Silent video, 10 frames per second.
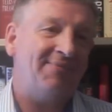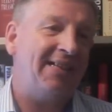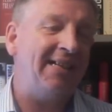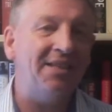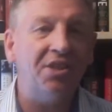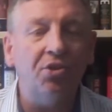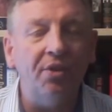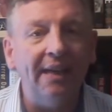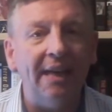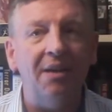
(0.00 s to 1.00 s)
Is it going
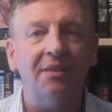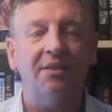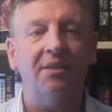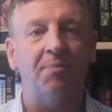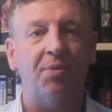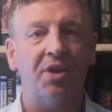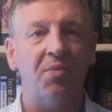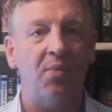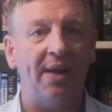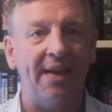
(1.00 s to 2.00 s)
to get to the
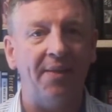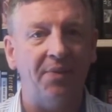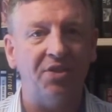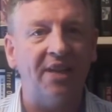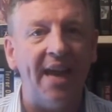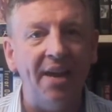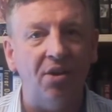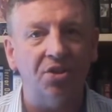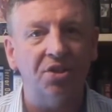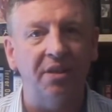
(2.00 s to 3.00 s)
point where there's
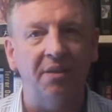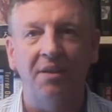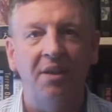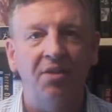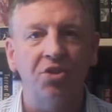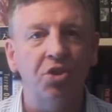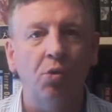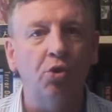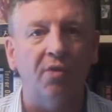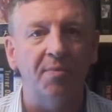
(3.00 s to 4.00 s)
chaos and there's
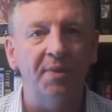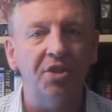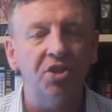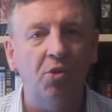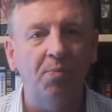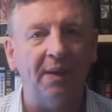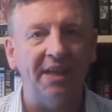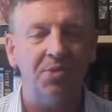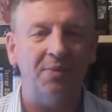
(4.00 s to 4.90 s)
no government, there's no police?